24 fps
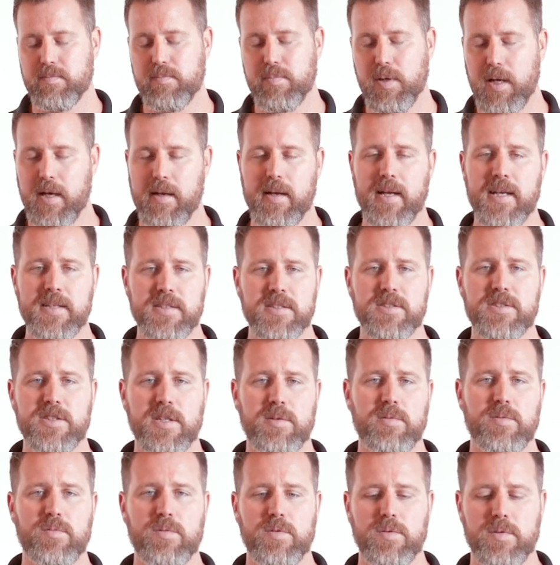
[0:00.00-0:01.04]
But as a
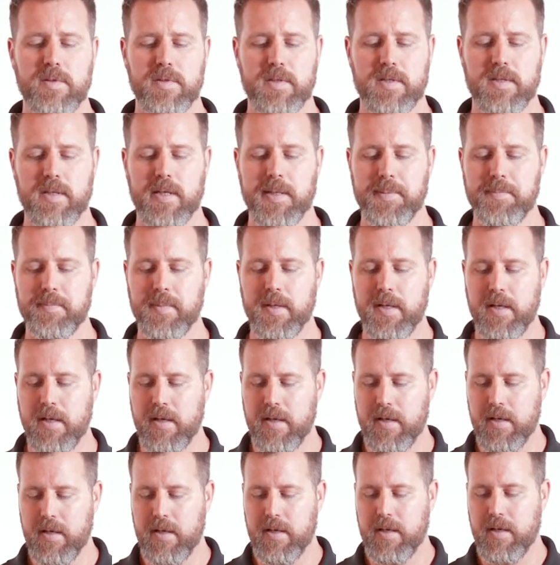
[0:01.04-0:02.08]
general rule of thumb,
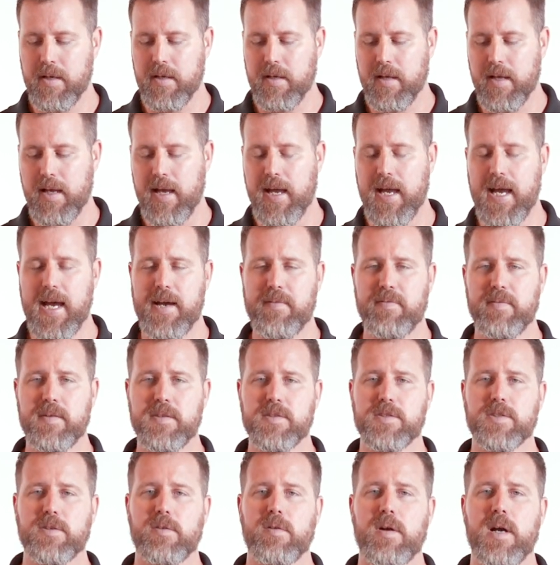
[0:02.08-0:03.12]
1/2
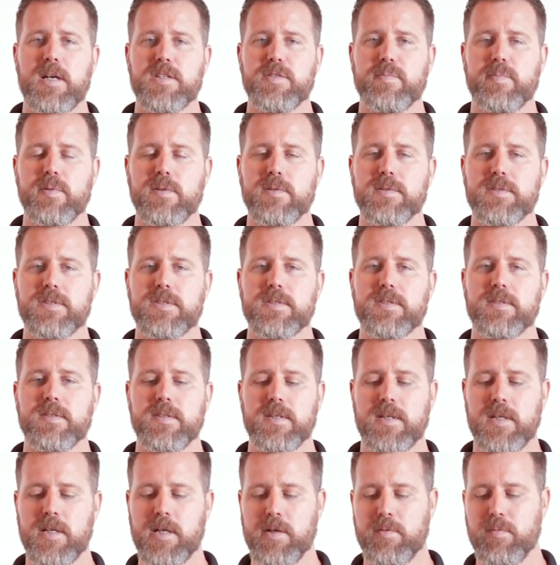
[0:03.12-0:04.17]
inch cross bolts
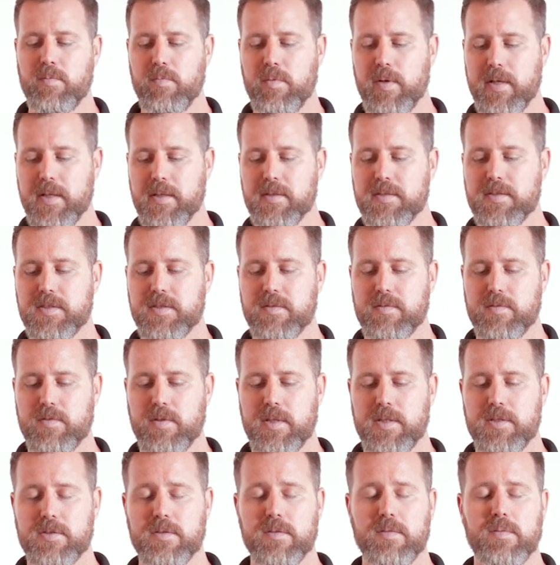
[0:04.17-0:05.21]
on rings,
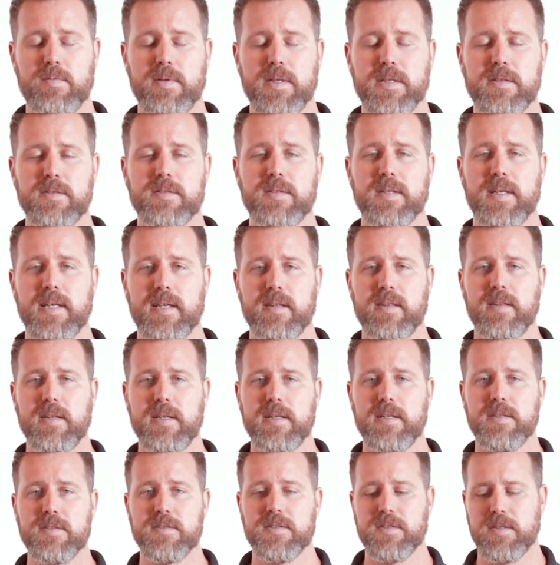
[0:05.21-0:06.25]
traditional rings like
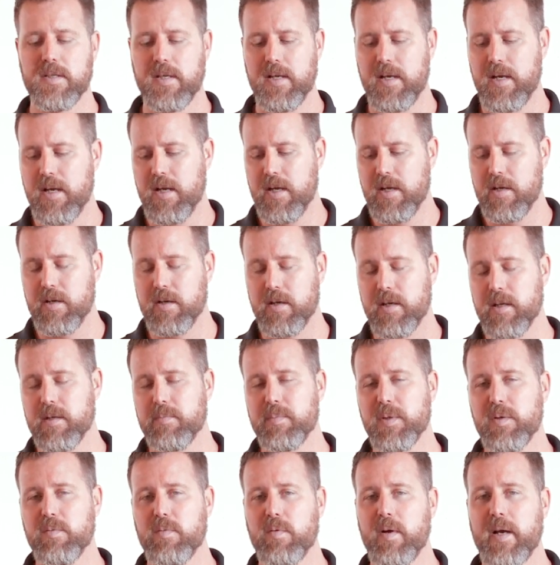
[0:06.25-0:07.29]
these, you're going
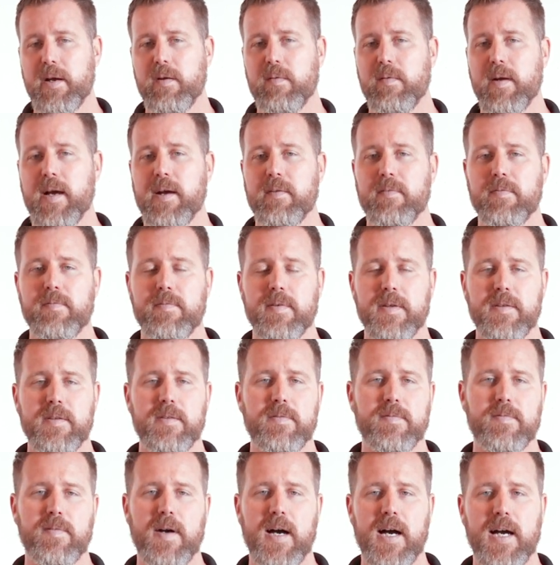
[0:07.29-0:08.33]
to be right around
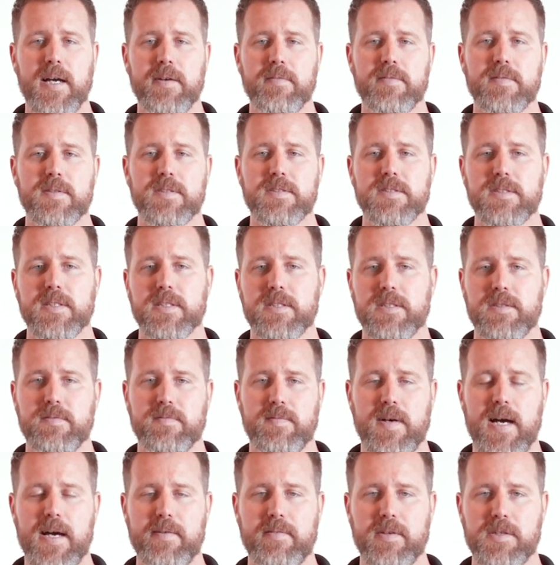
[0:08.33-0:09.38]
55 to
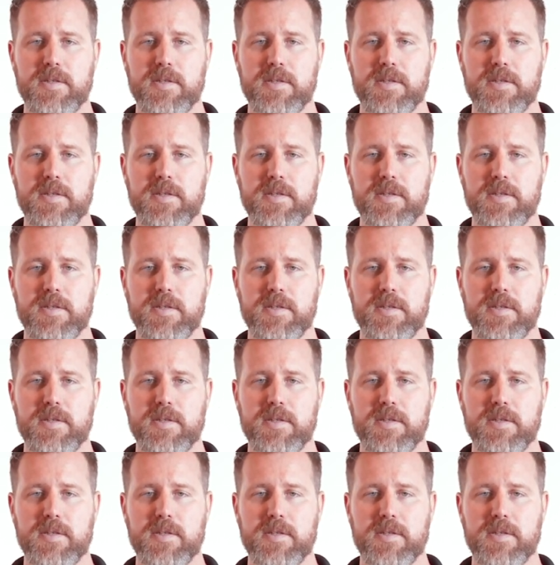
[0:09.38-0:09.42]
65